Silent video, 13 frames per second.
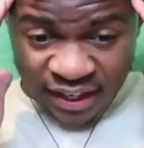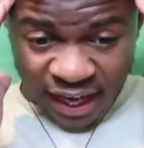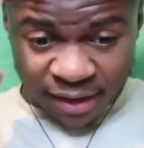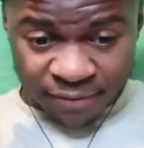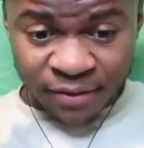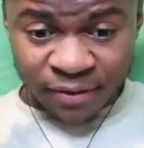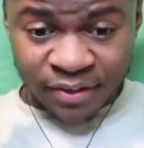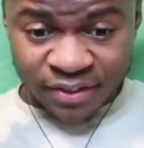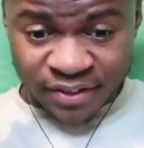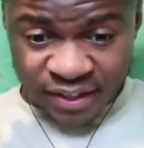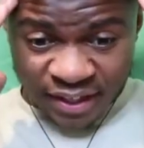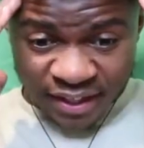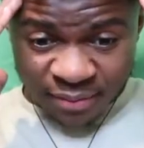after the
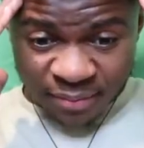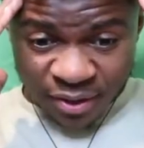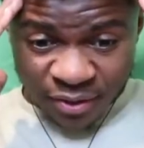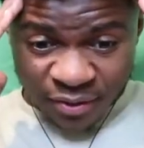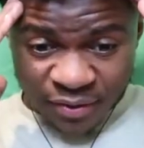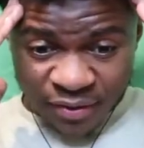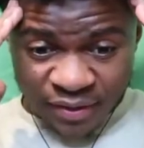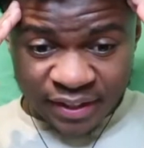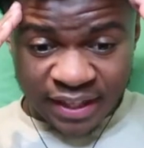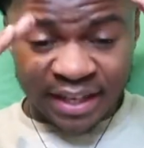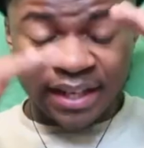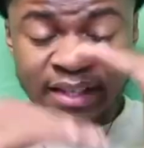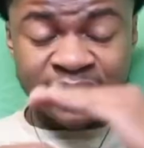study, bro,
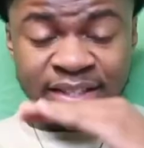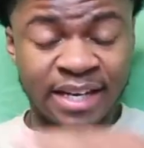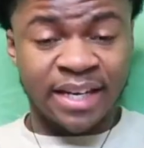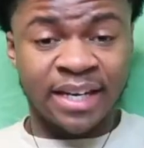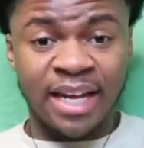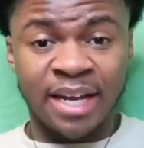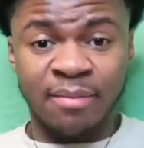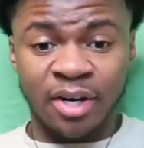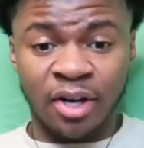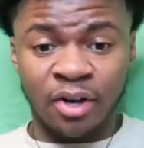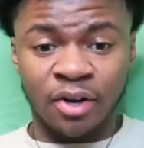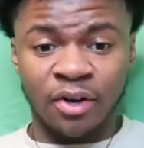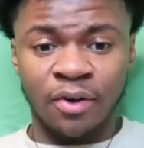they didn't say the name at
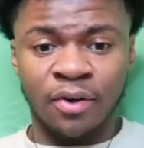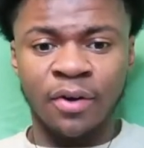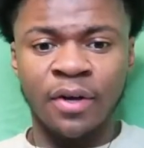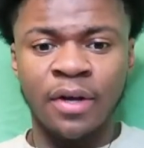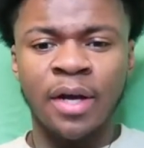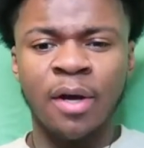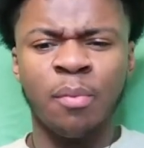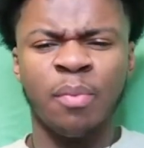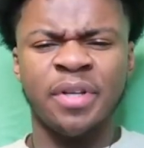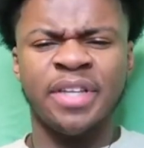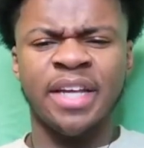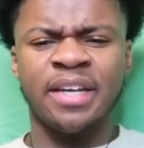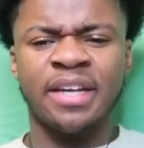all.
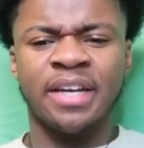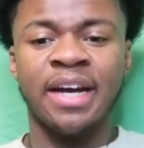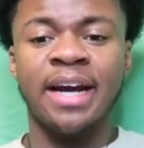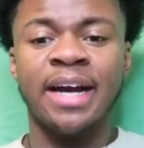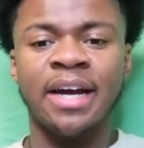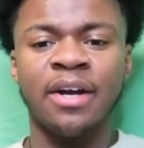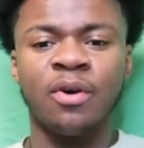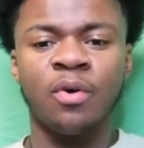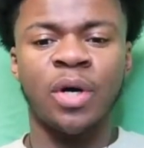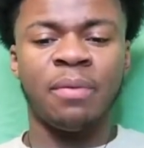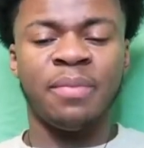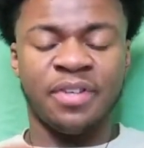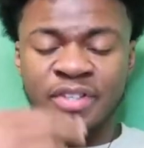But then the guy who
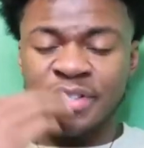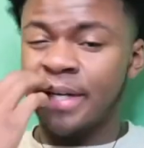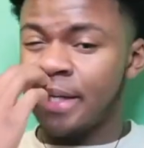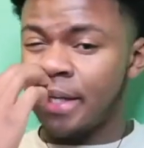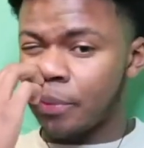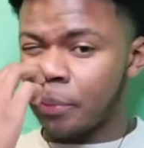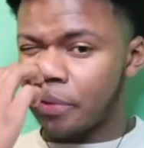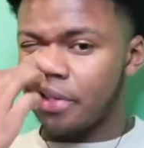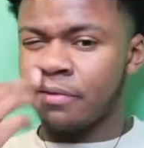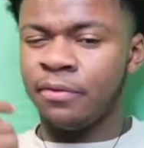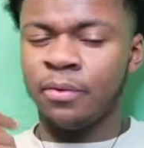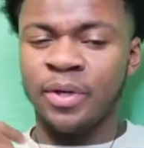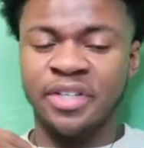I've been studying with a
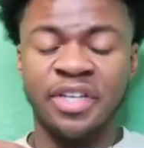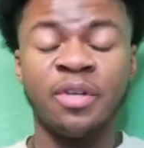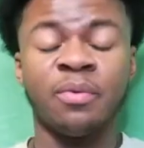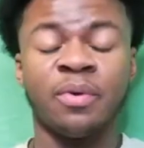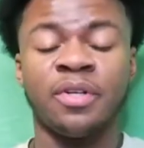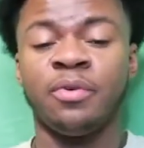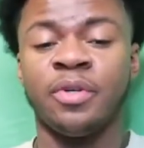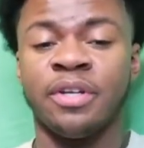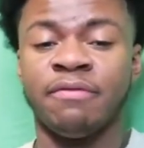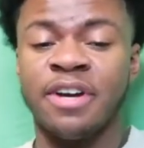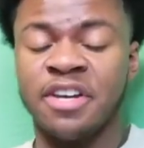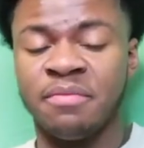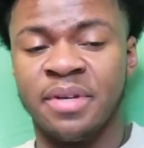few weeks, he the one who
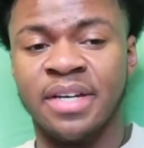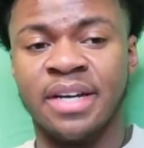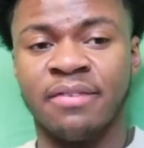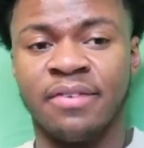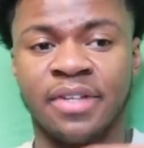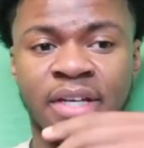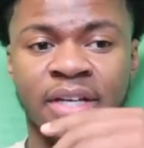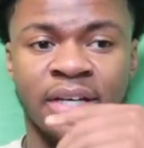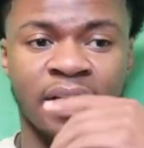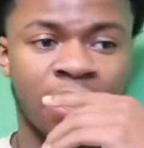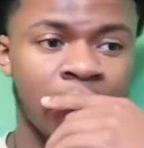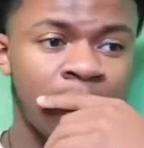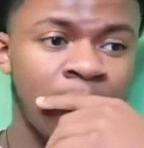invited me and
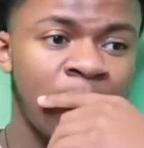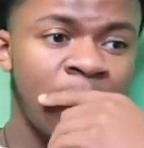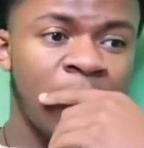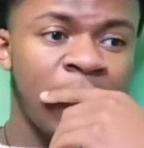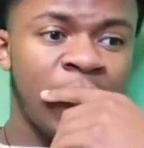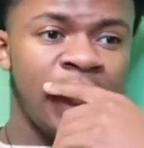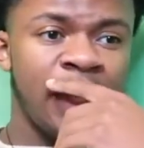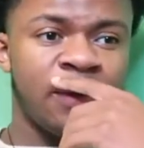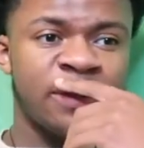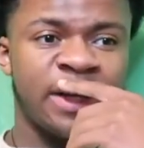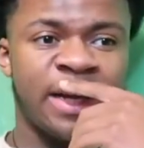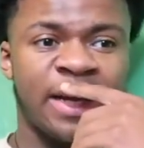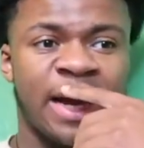everything. He
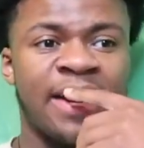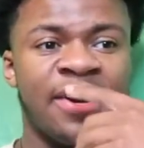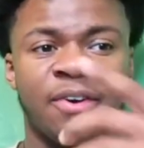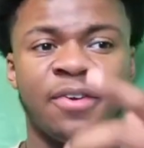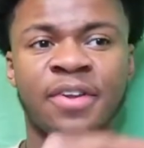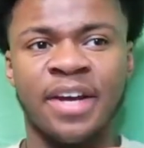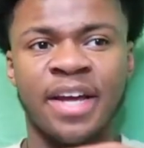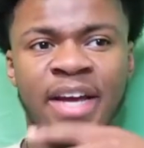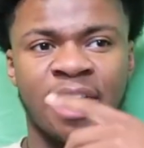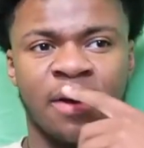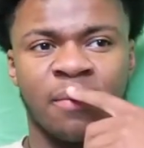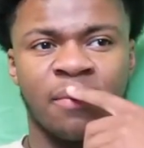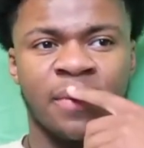was like, I know the
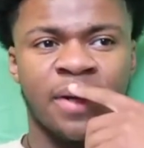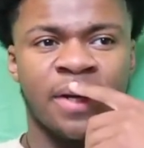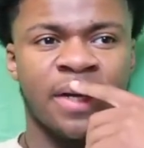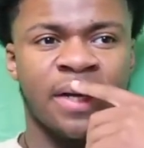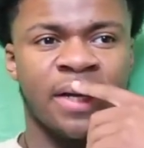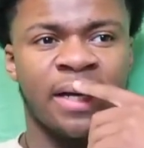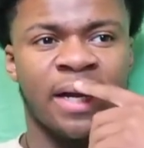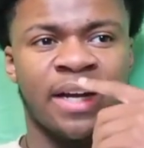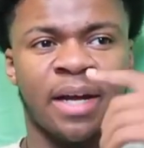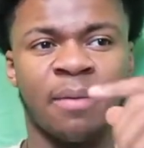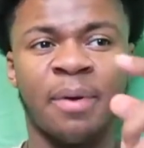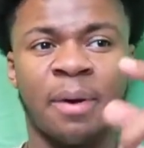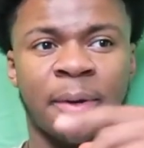name, and I,
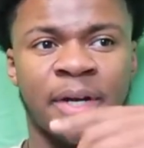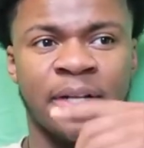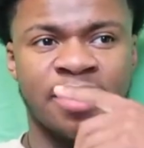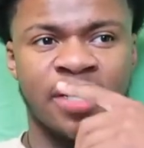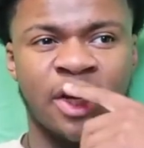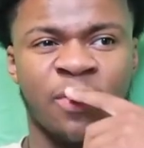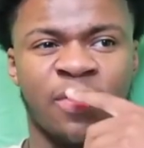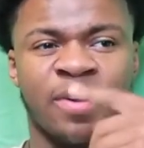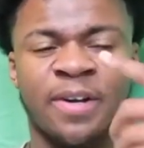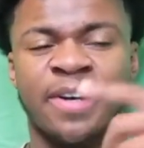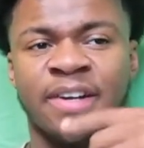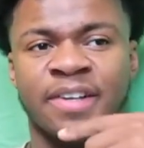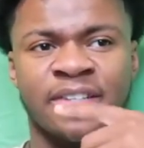am not gonna tell you in our
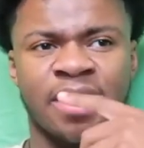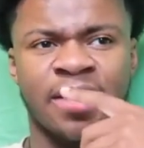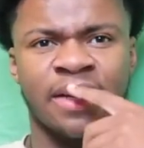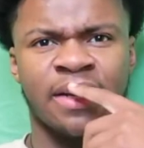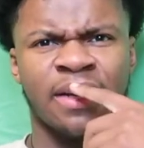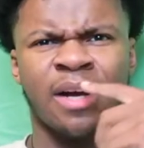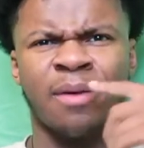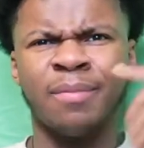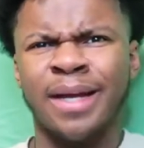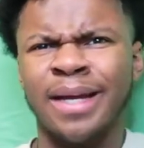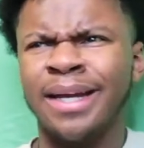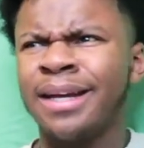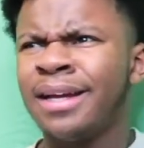next study. I'm
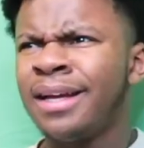like,